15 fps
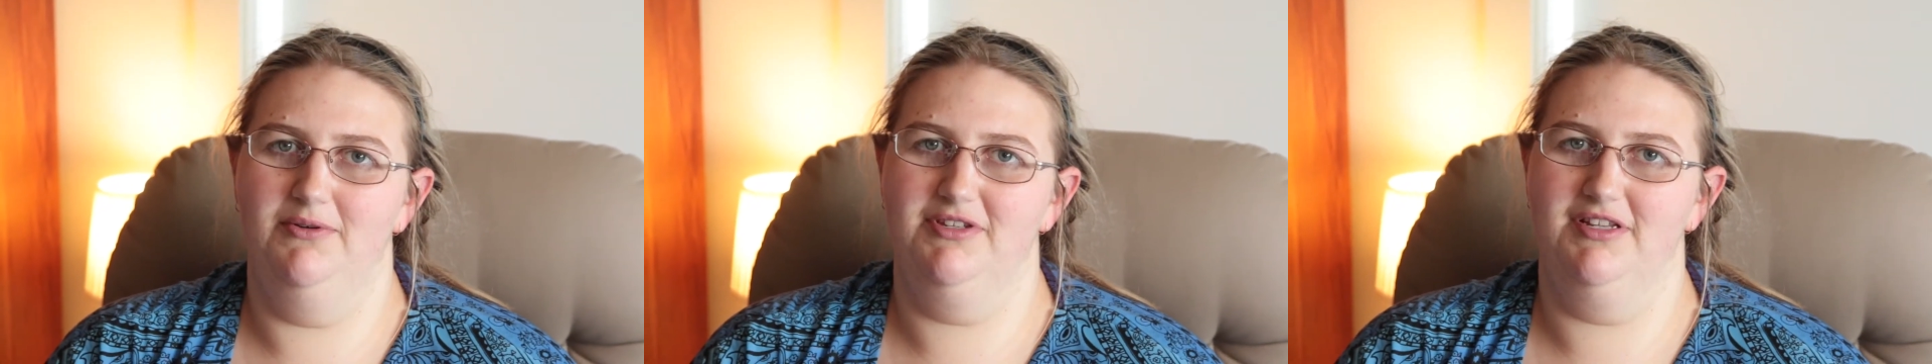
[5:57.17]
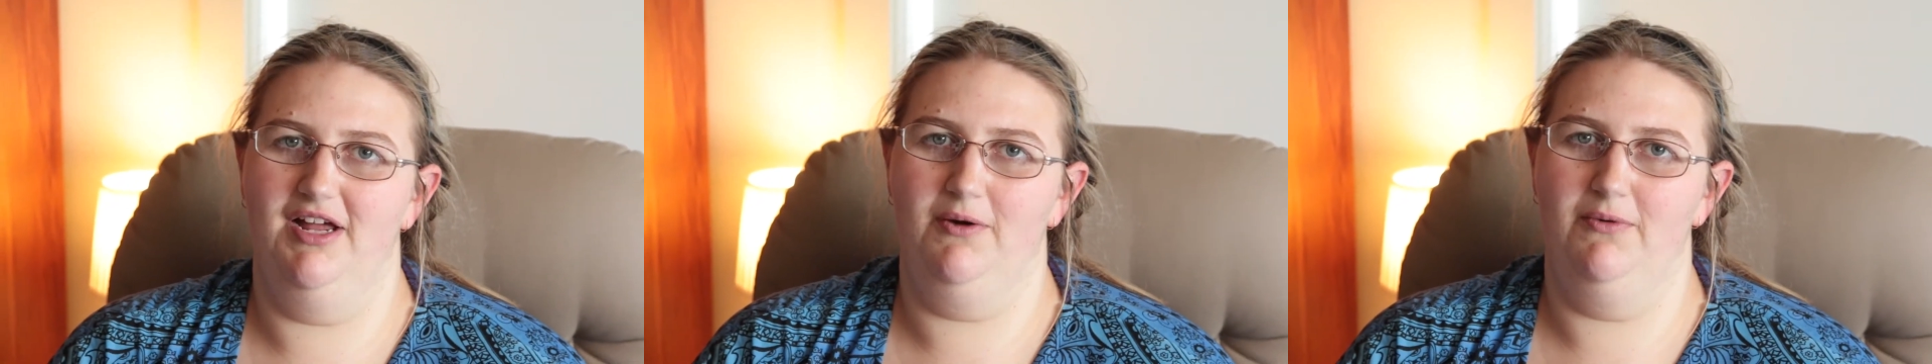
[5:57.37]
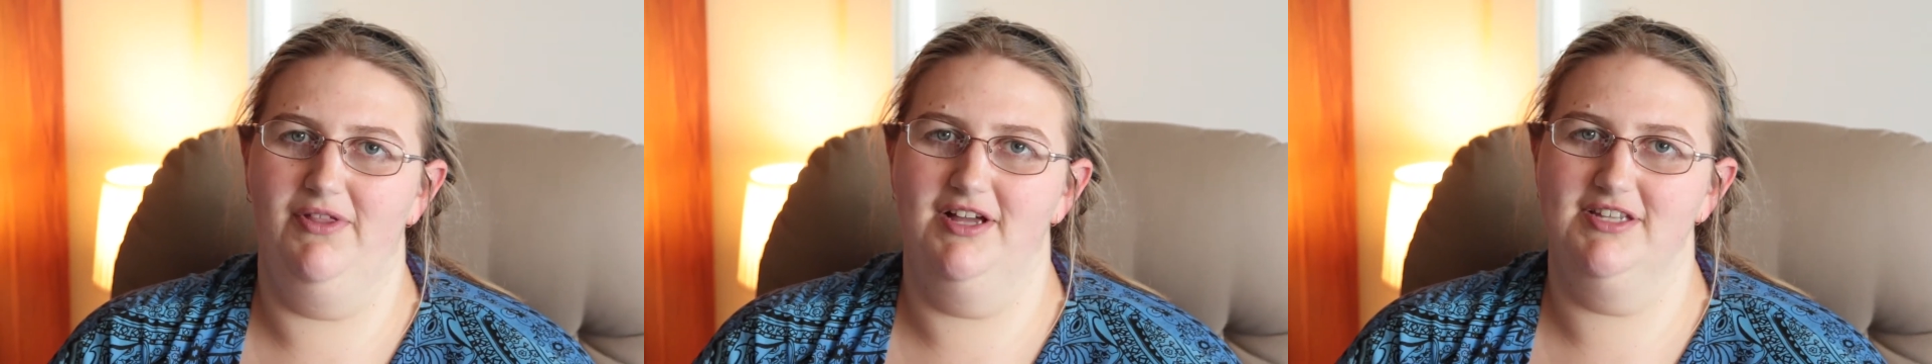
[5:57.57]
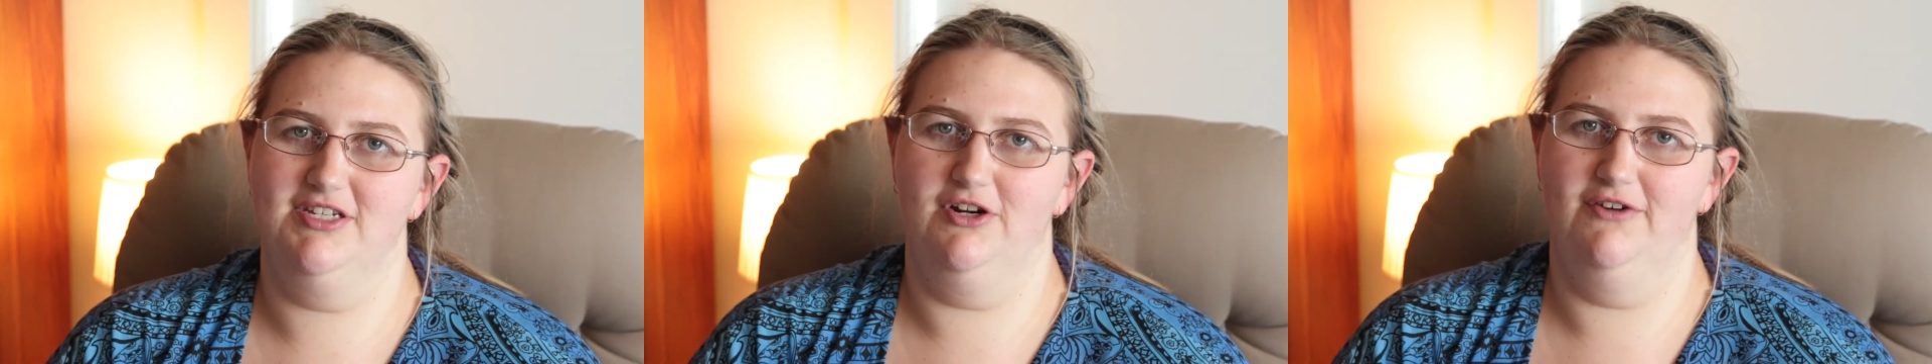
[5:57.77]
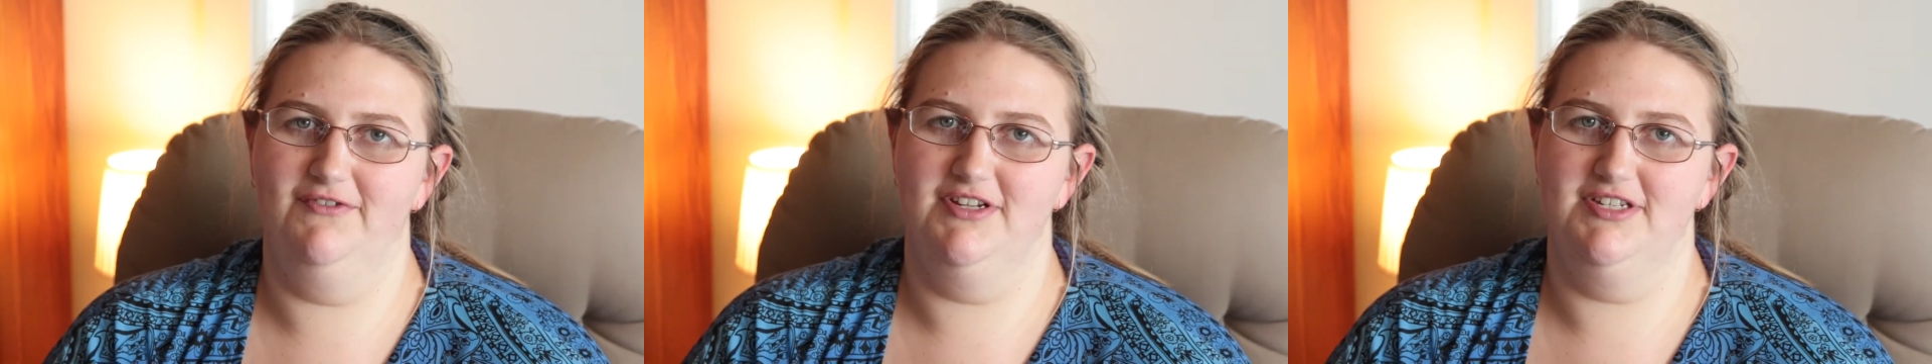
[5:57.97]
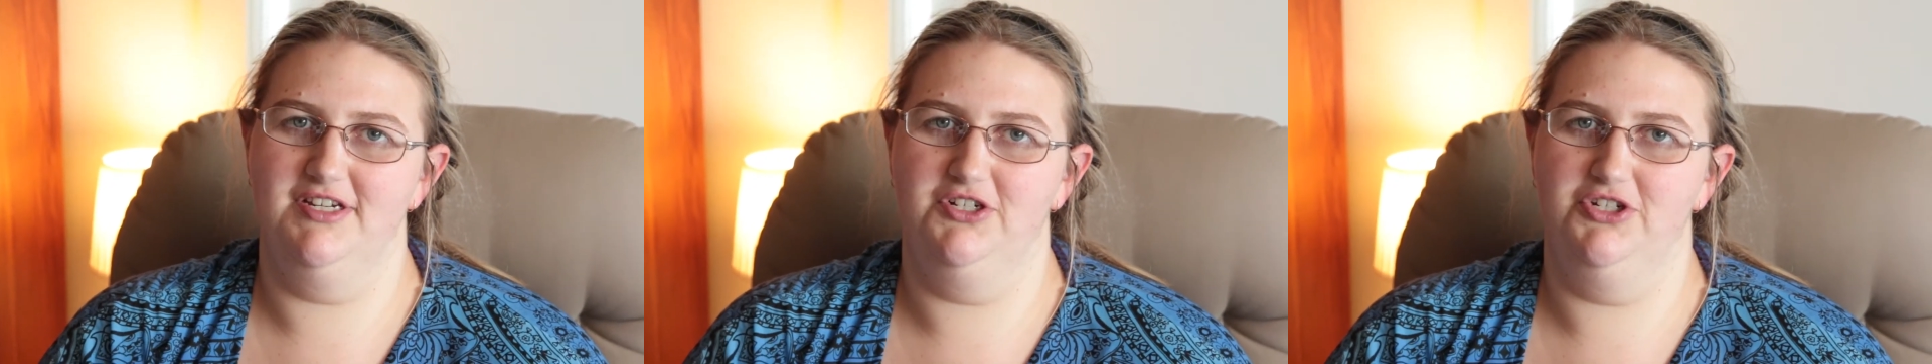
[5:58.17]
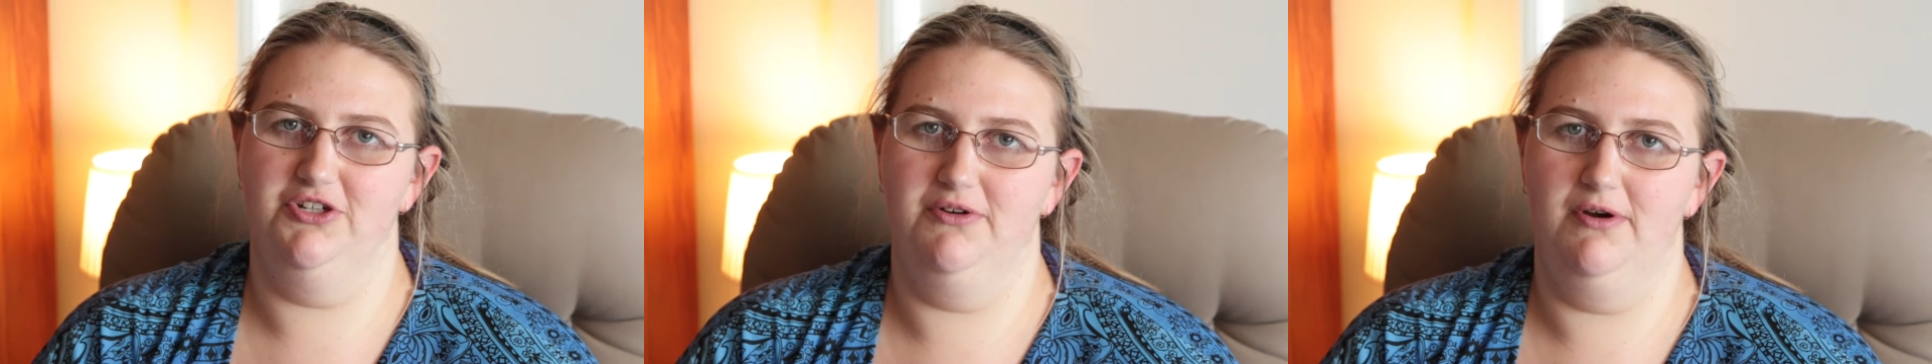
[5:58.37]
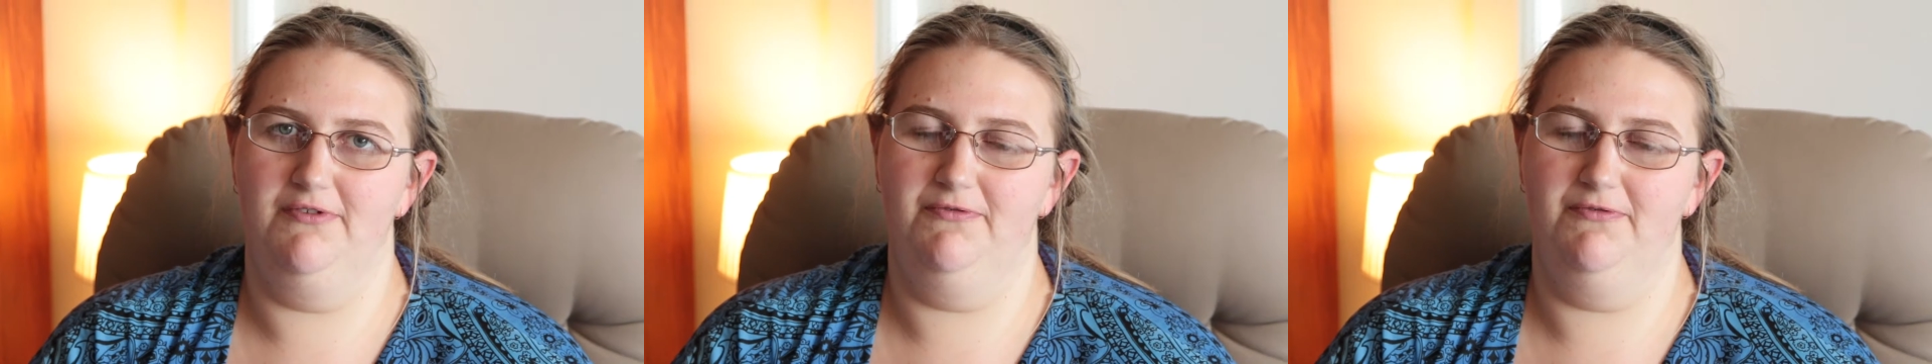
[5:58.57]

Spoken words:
was like, well, that's an obvious issue.